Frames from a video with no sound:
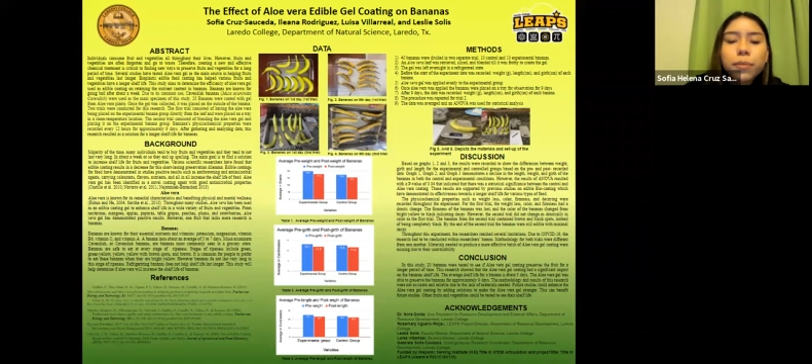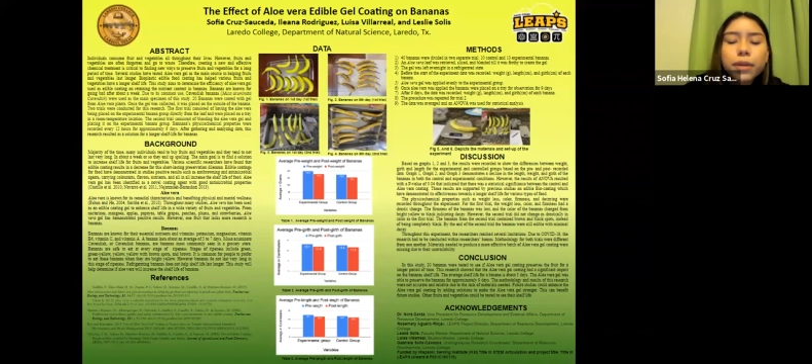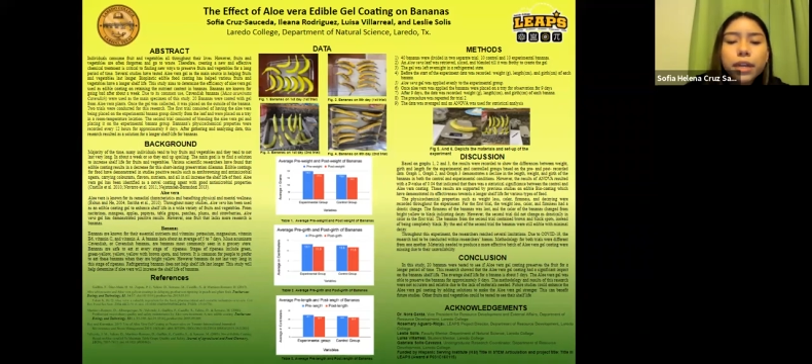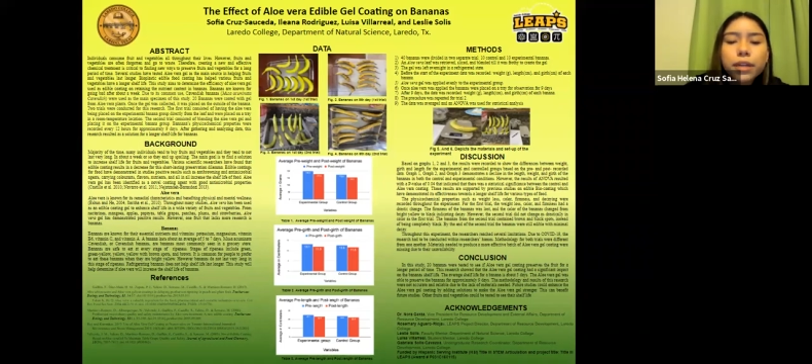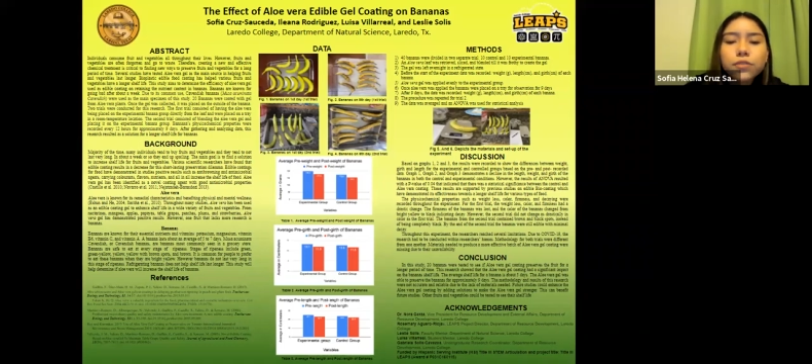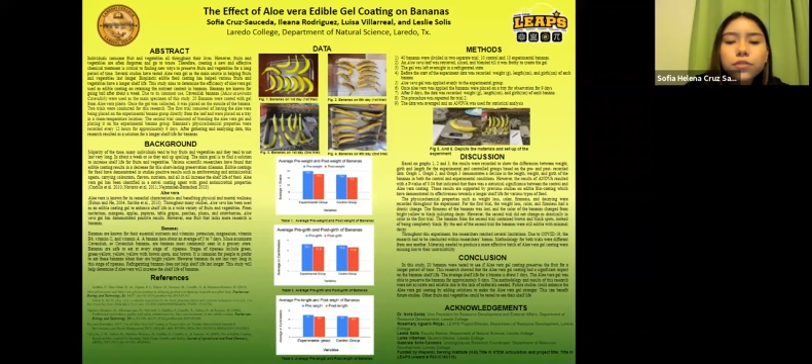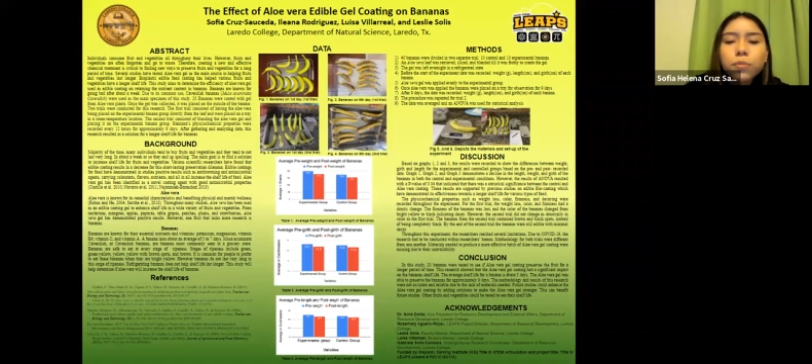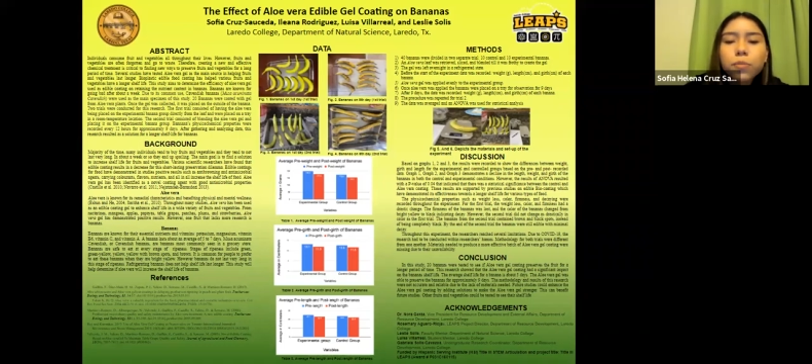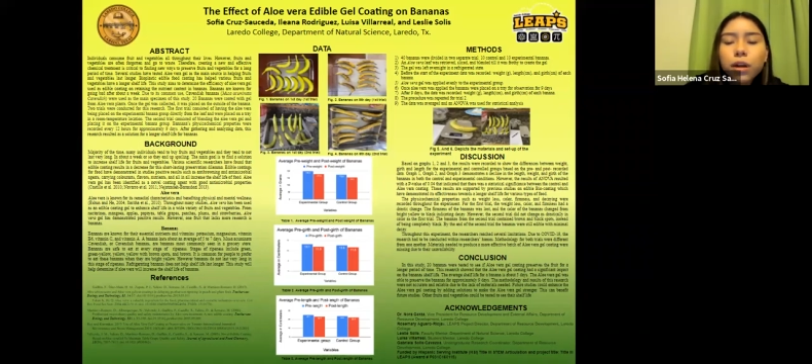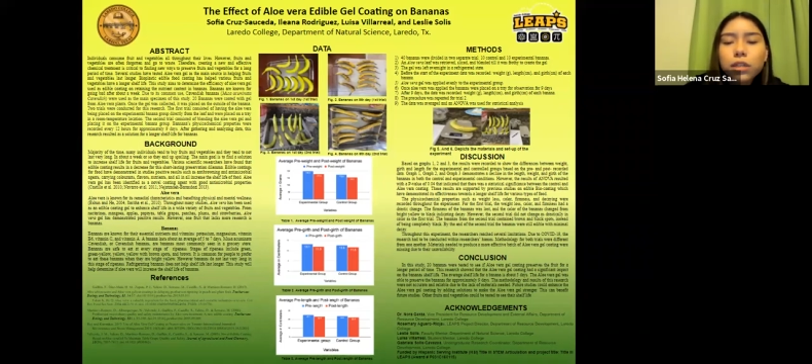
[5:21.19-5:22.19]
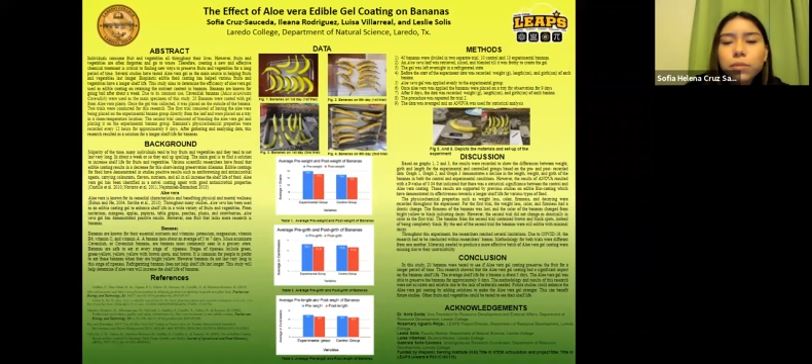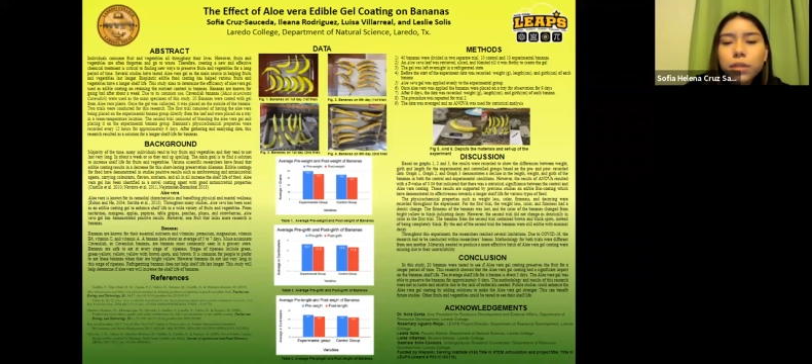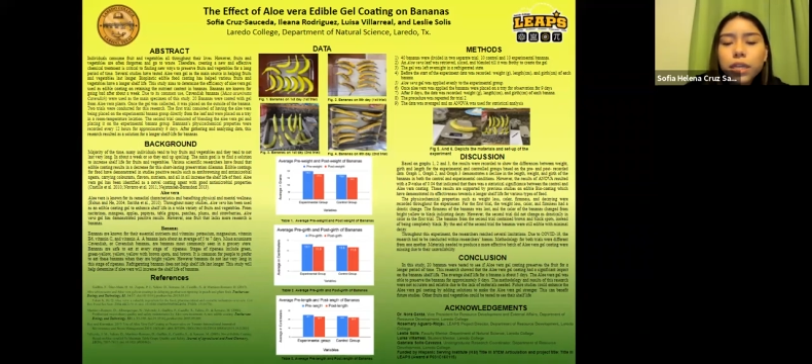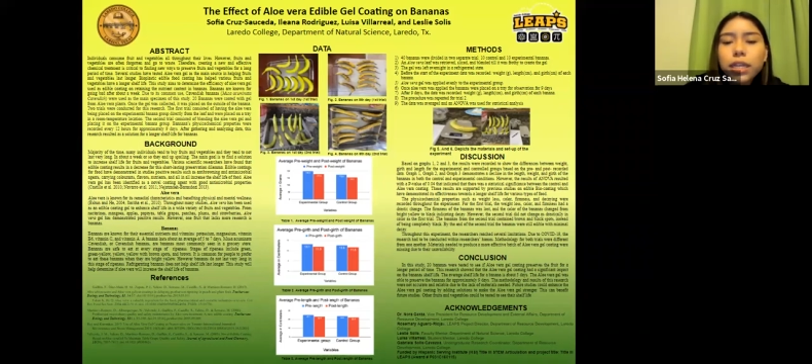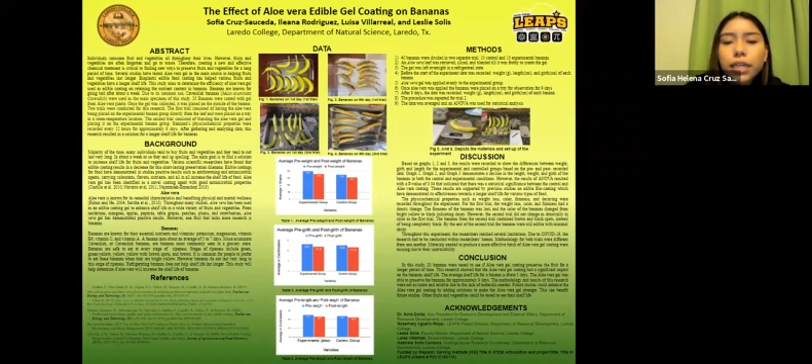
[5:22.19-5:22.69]
bananas for
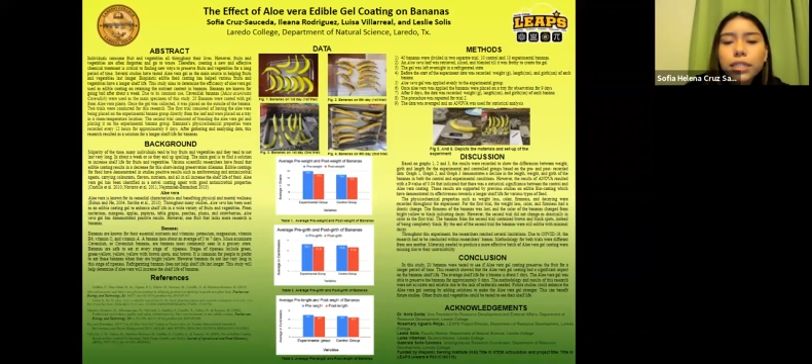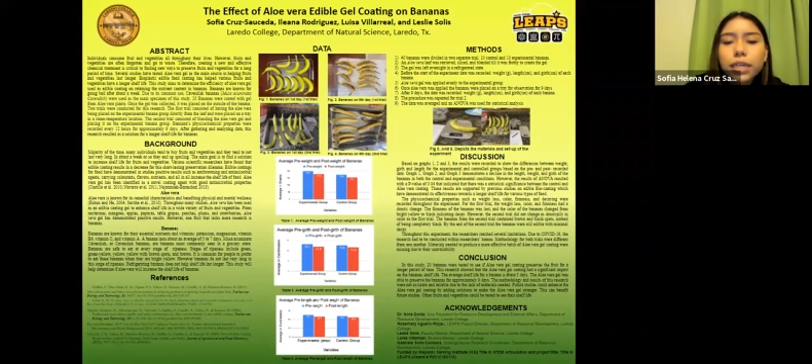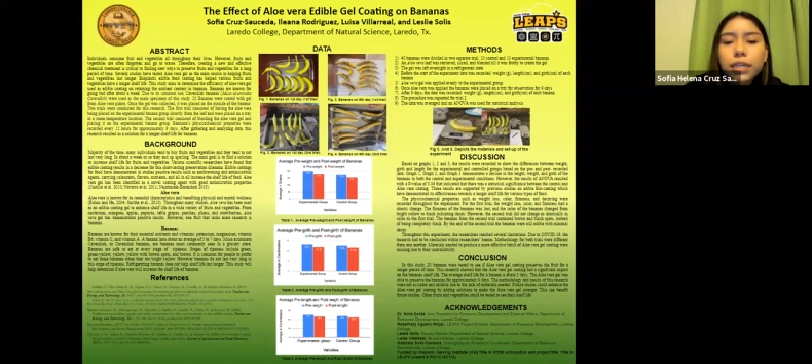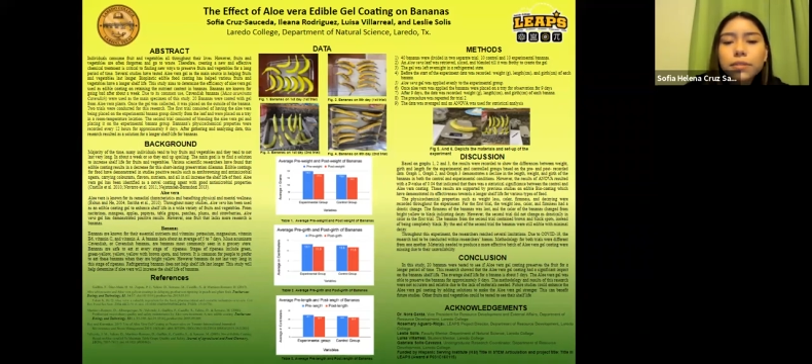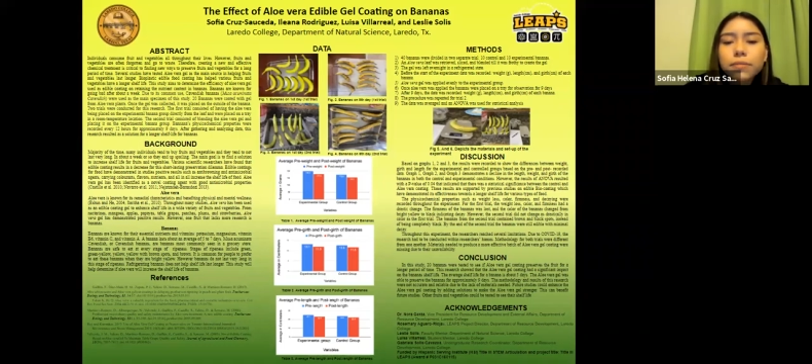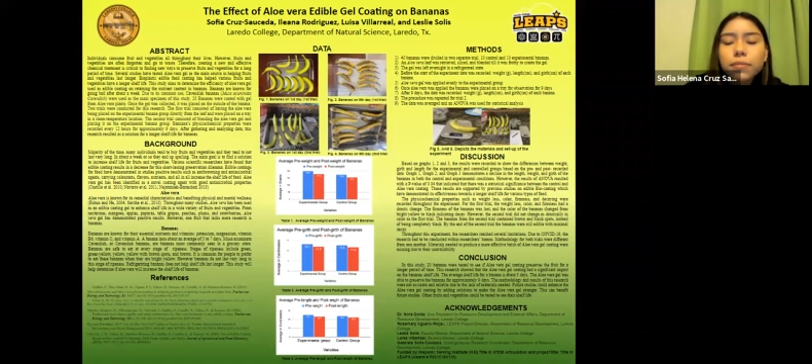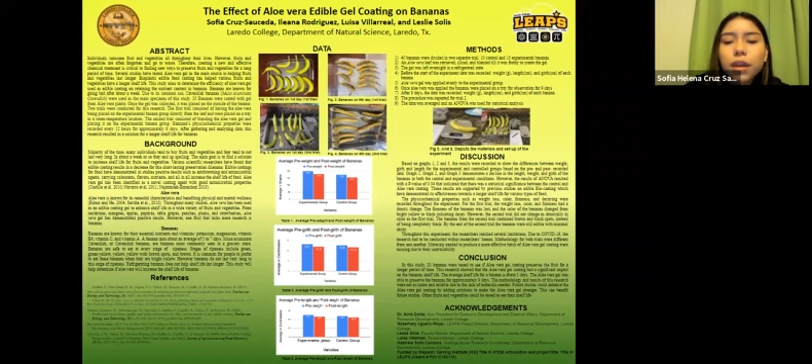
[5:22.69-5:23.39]
approximately 9 days.